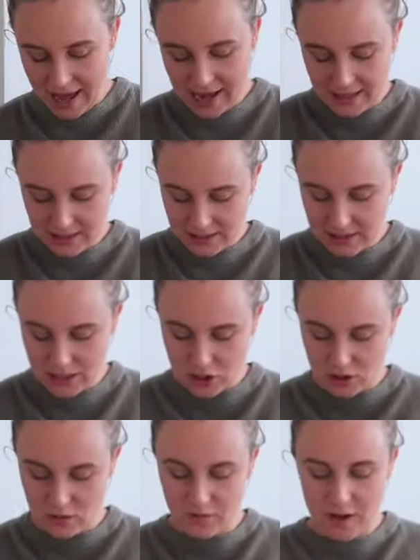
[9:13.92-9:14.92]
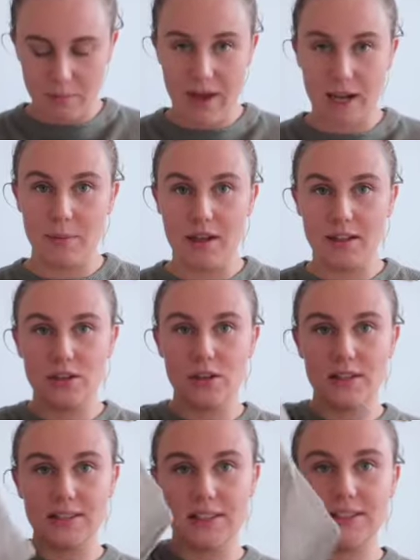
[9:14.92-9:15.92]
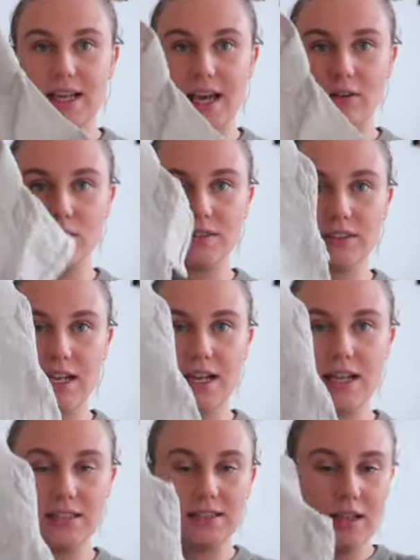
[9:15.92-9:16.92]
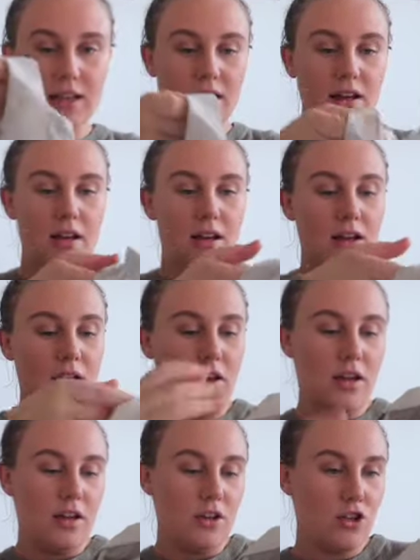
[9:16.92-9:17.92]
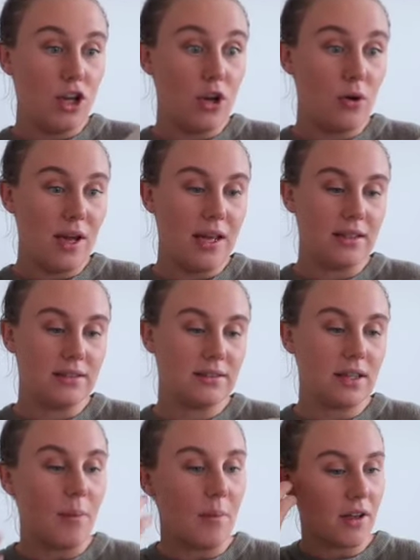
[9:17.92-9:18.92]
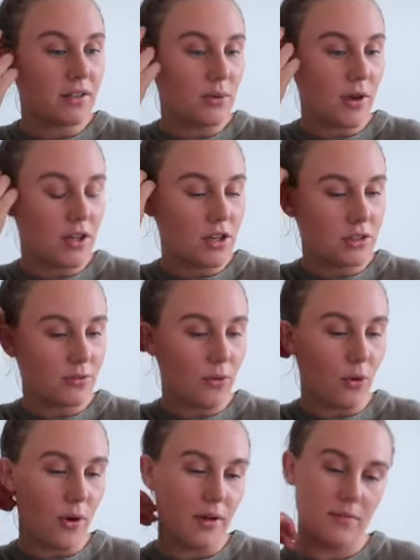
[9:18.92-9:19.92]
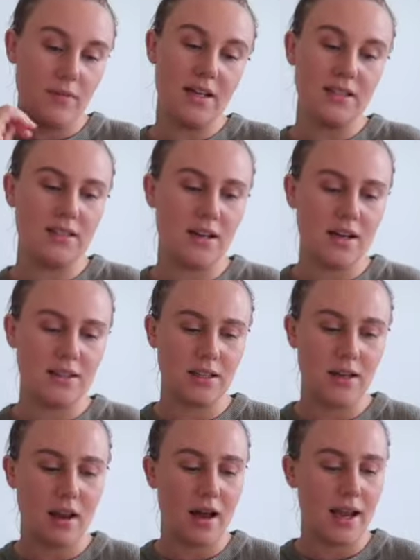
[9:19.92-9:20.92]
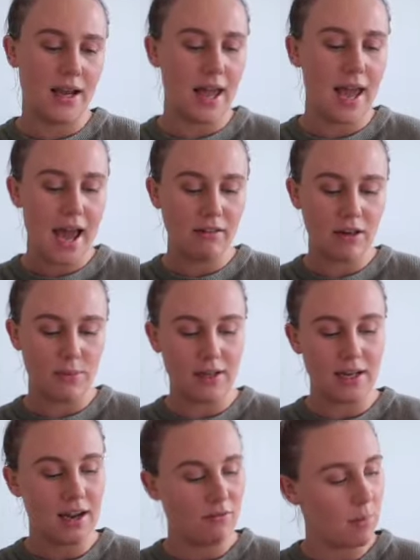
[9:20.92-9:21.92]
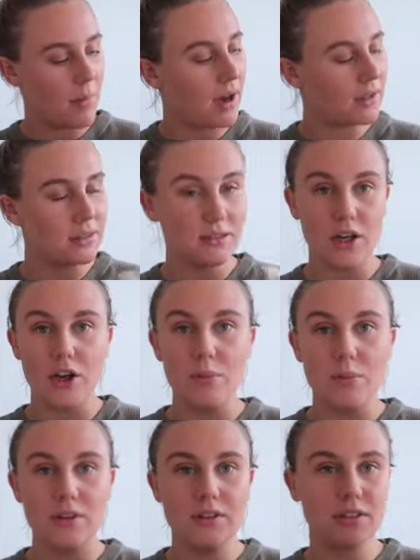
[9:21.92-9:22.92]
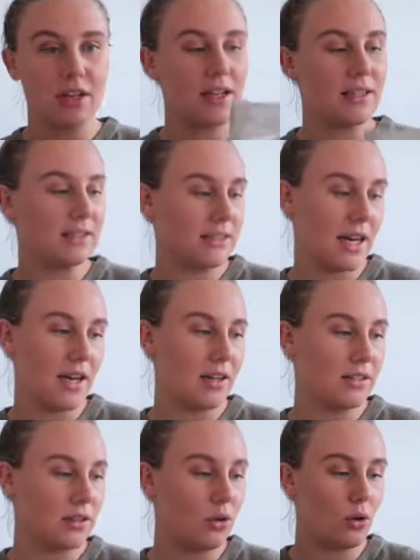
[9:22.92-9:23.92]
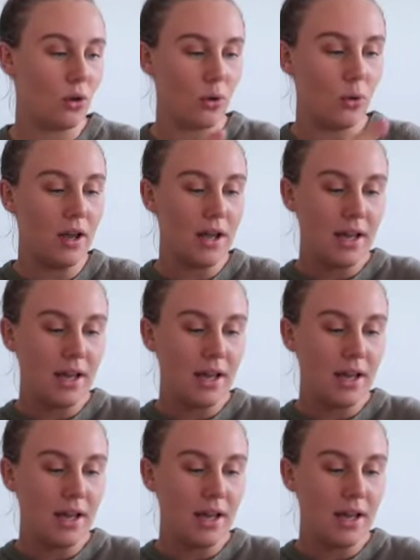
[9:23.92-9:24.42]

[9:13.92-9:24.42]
and this should fit baby as soon as he's here. Obviously he's due in summer, so I just thought this is nice and light and airy. We can have the buttons open so he can stay nice and cool